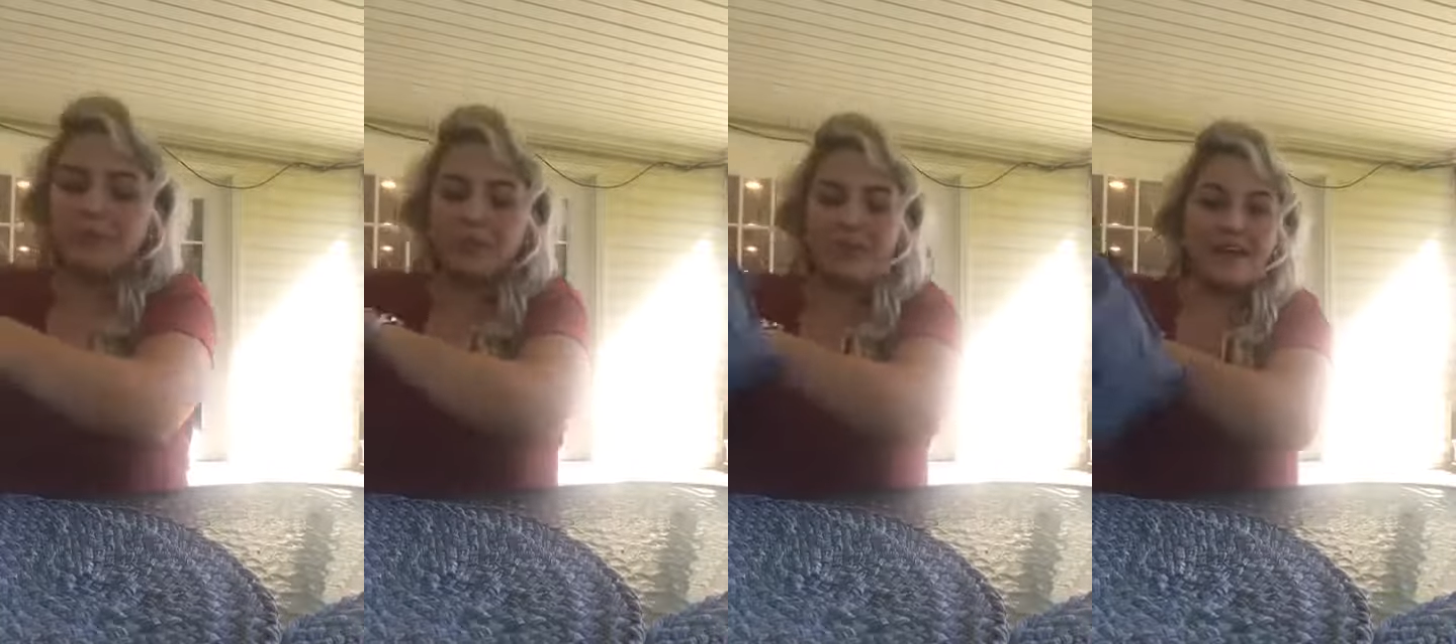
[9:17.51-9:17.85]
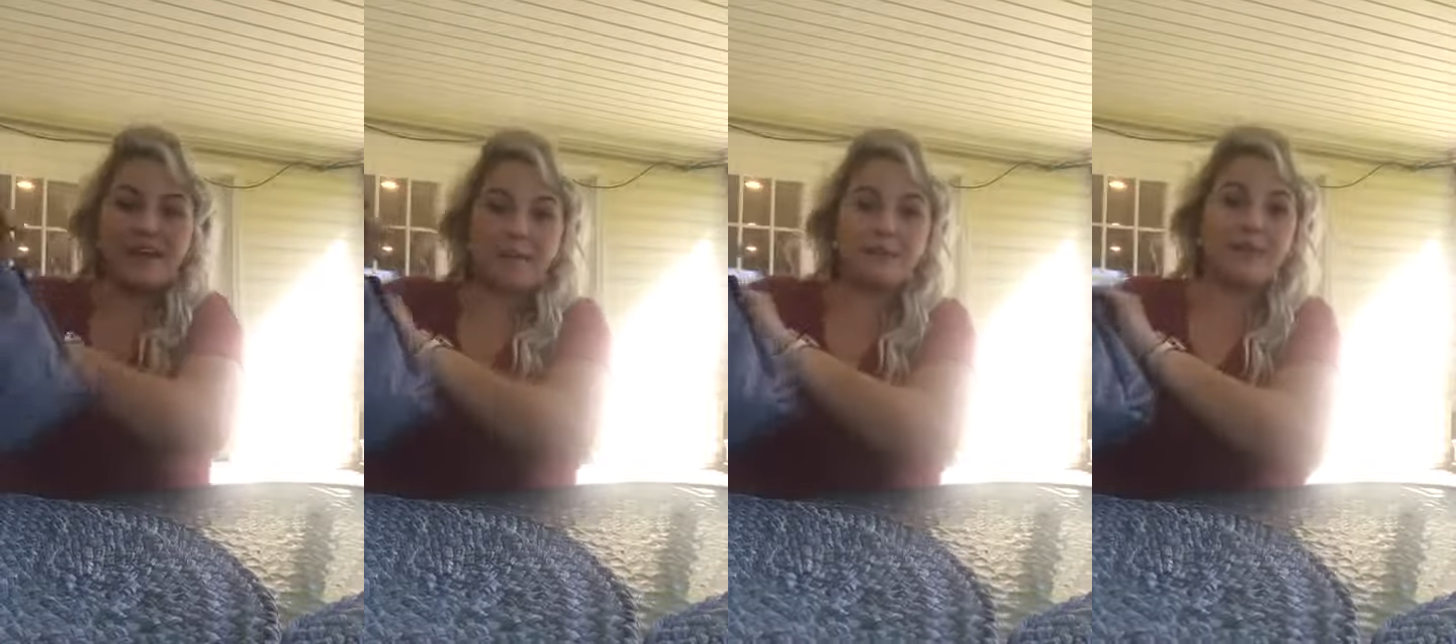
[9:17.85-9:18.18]
put
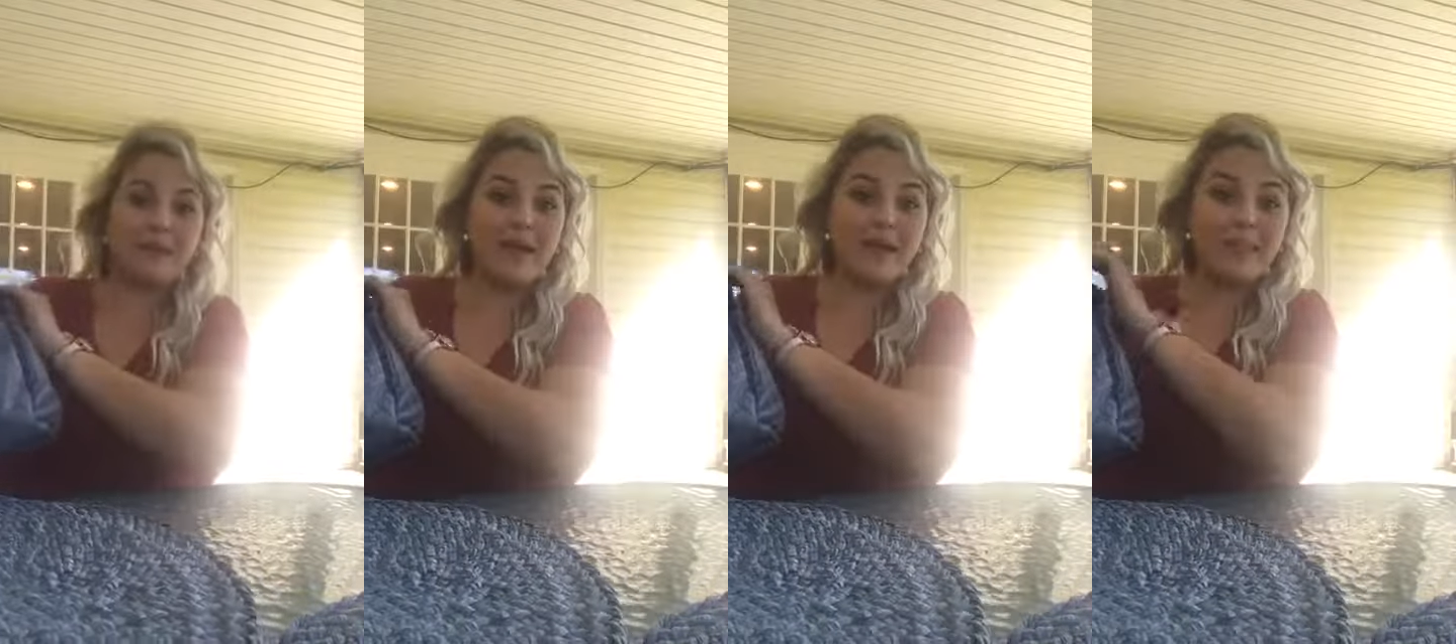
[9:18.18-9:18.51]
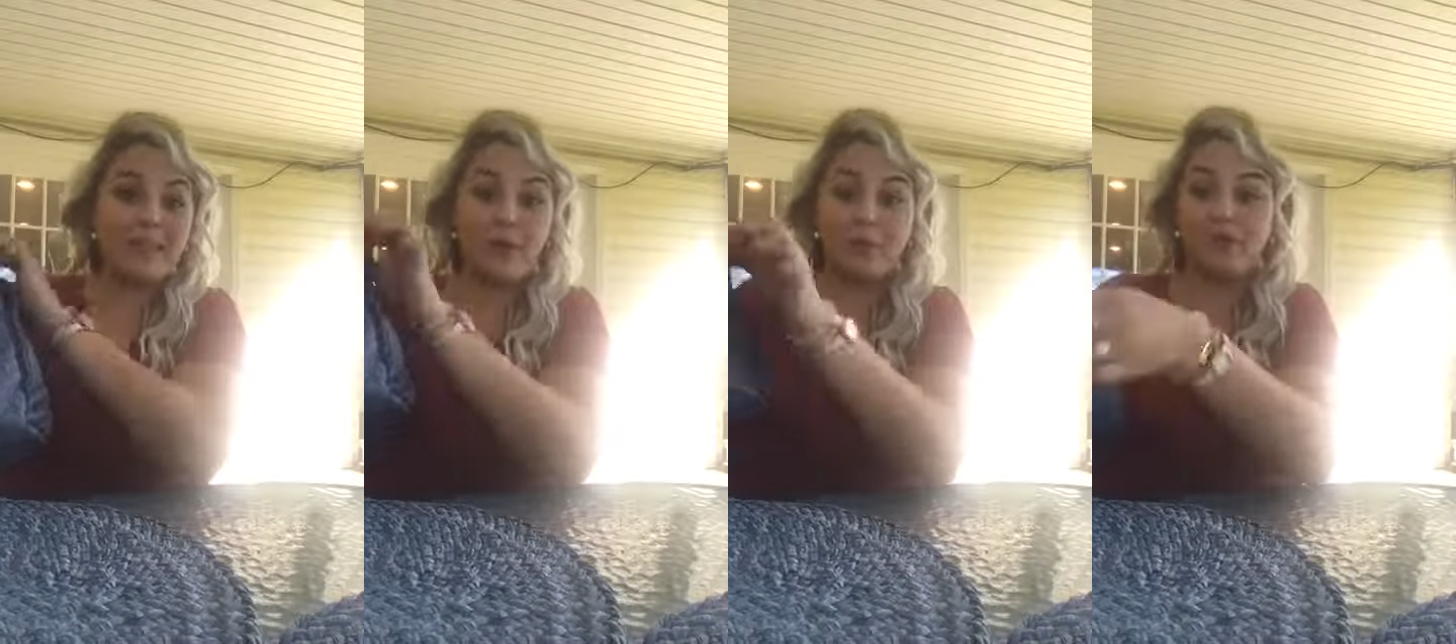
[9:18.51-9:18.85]
that napkin back
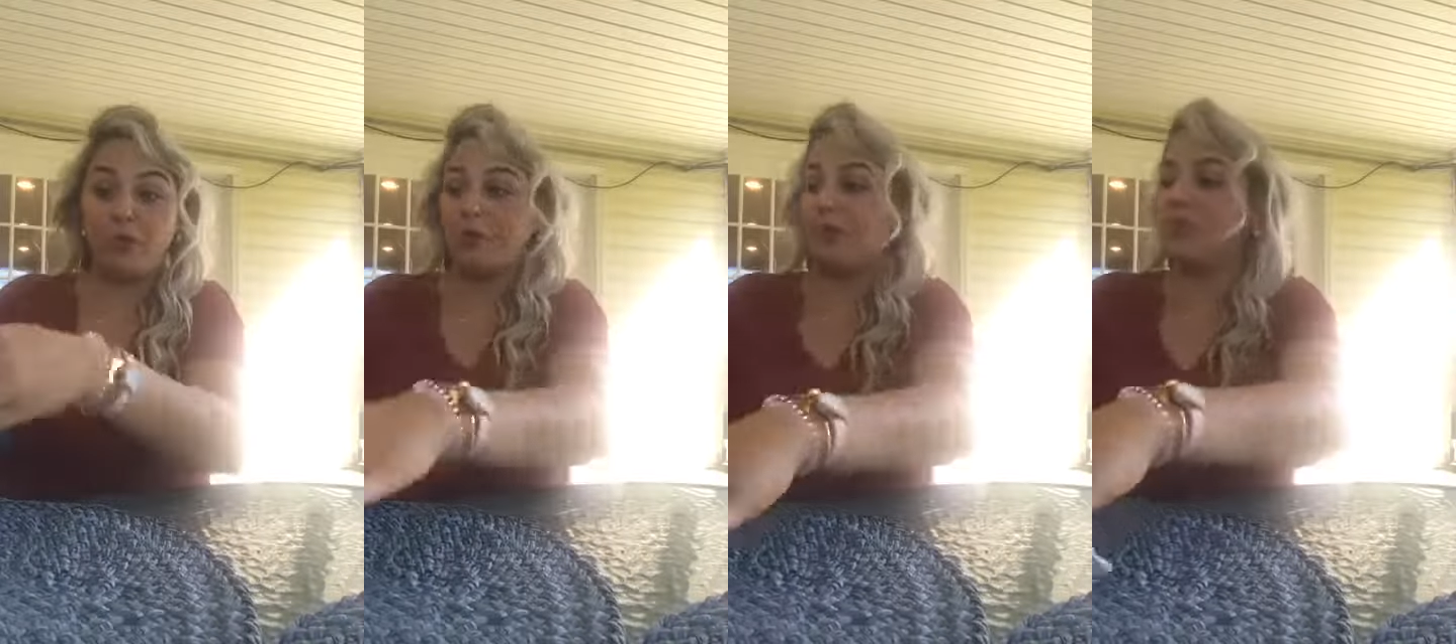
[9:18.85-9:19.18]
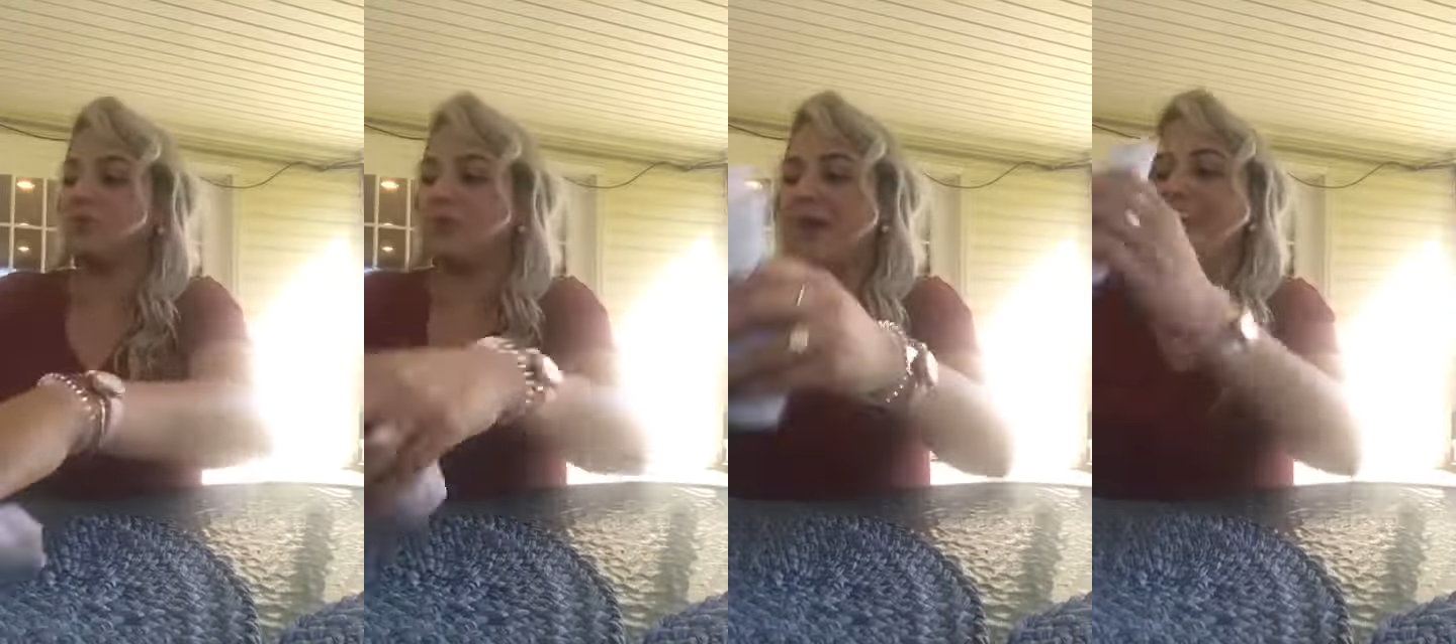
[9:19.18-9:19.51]
in there before it
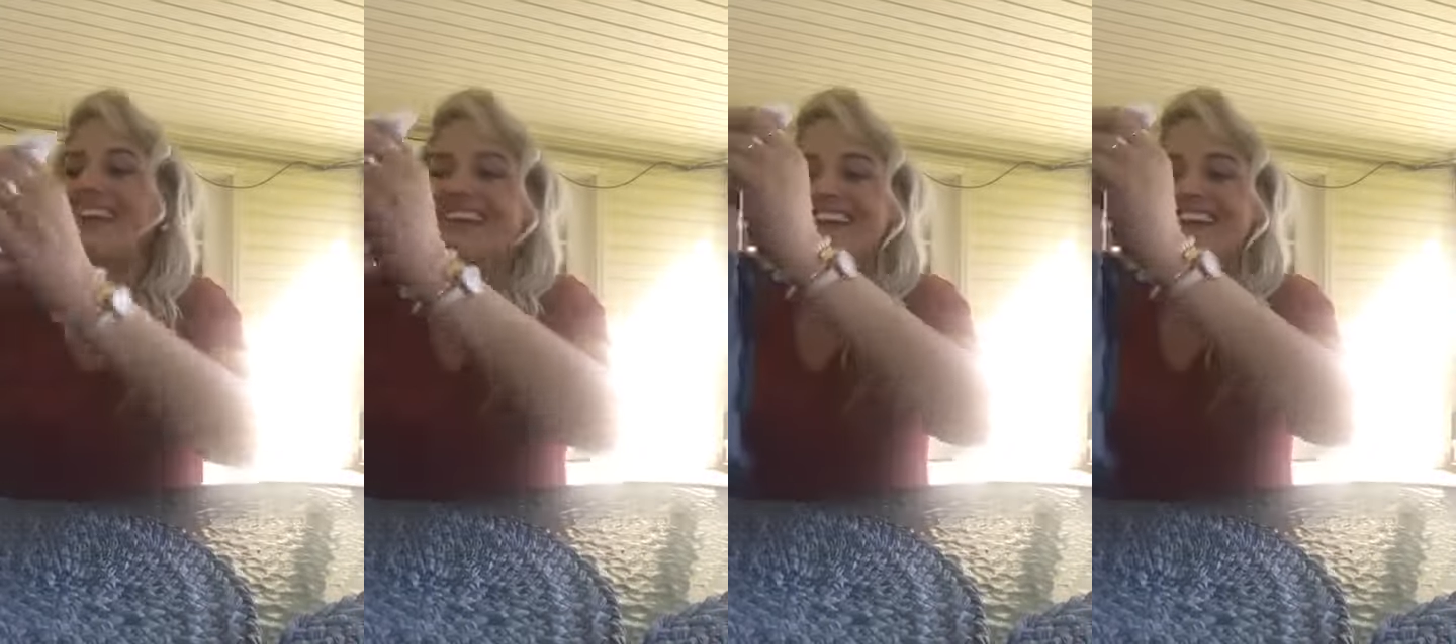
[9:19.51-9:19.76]
blows away.